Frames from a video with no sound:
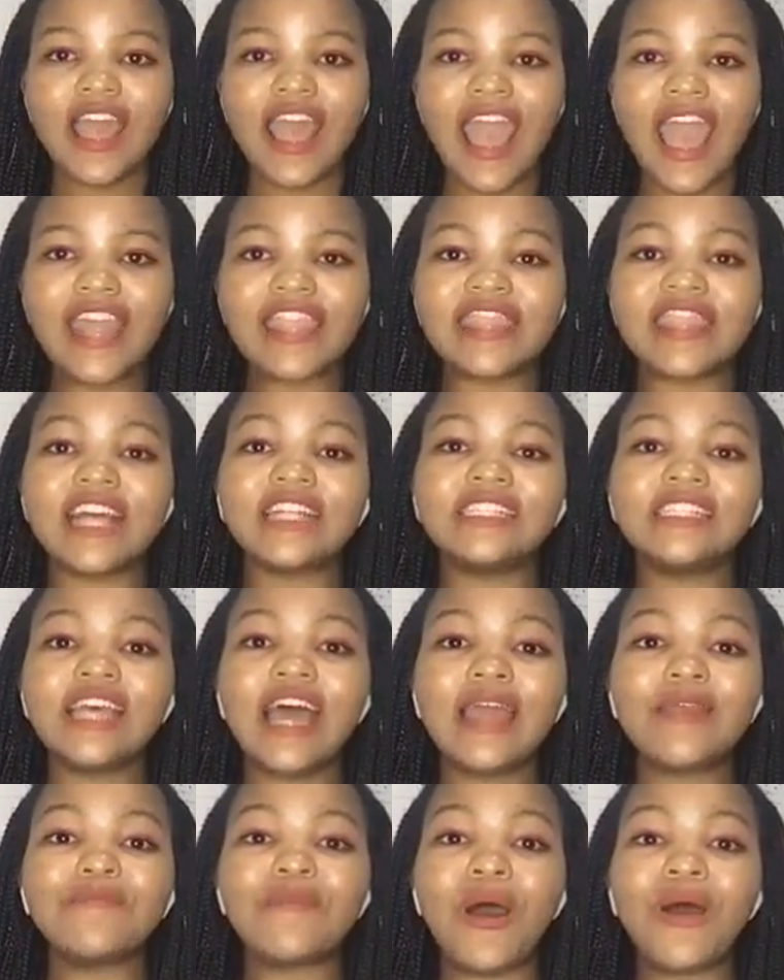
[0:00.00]
At that
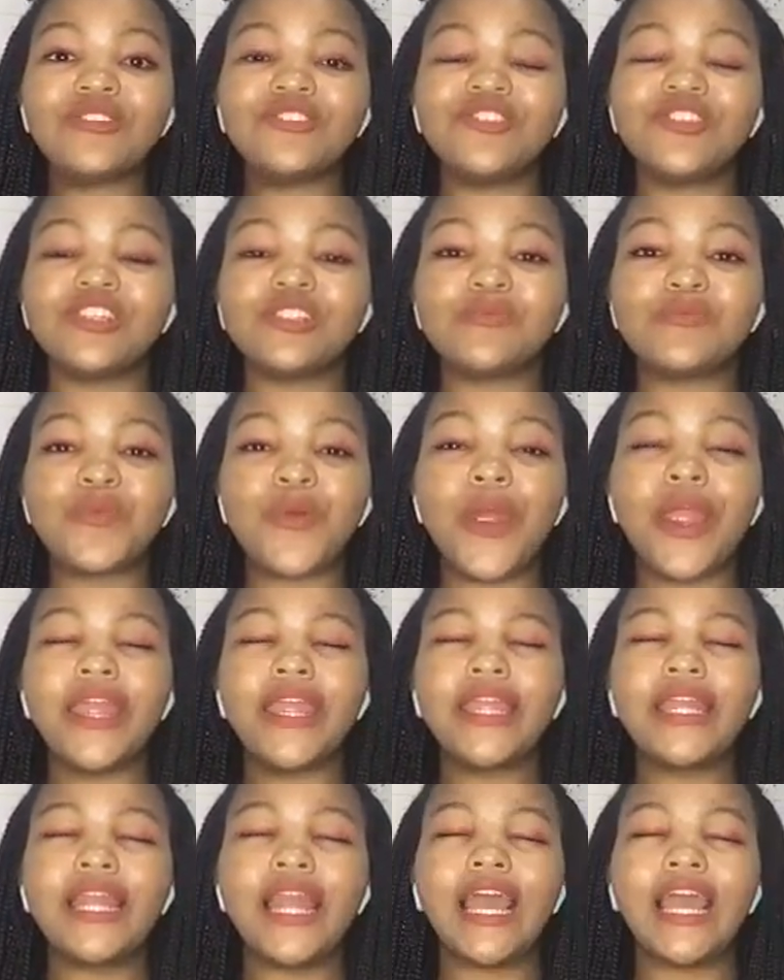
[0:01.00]
time, I was just
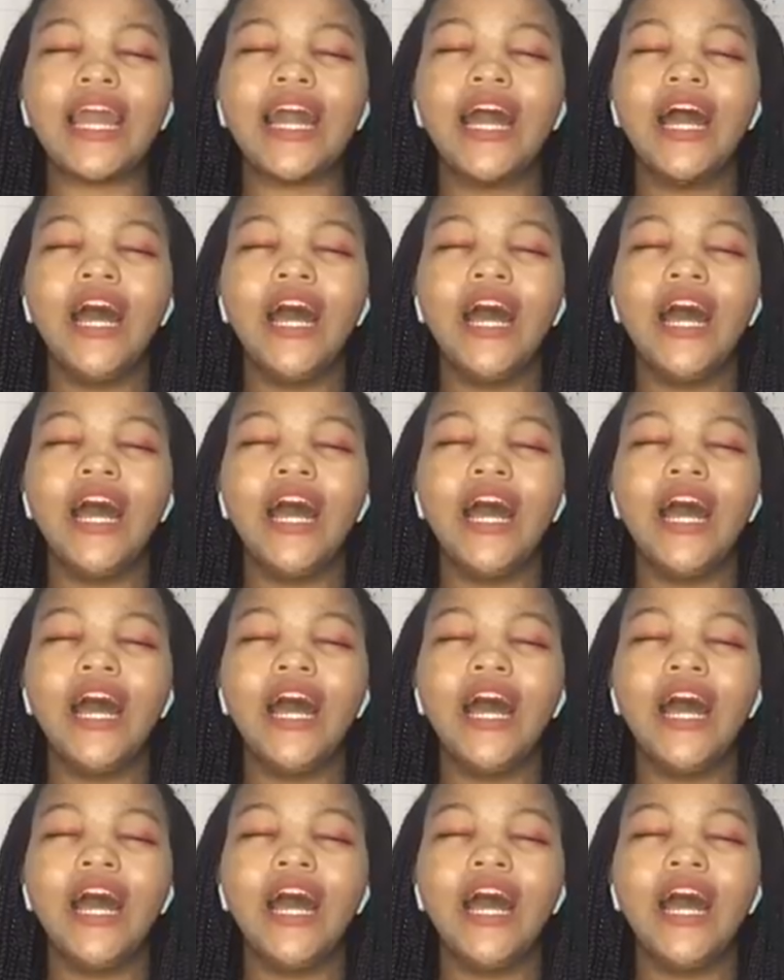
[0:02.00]
praying like,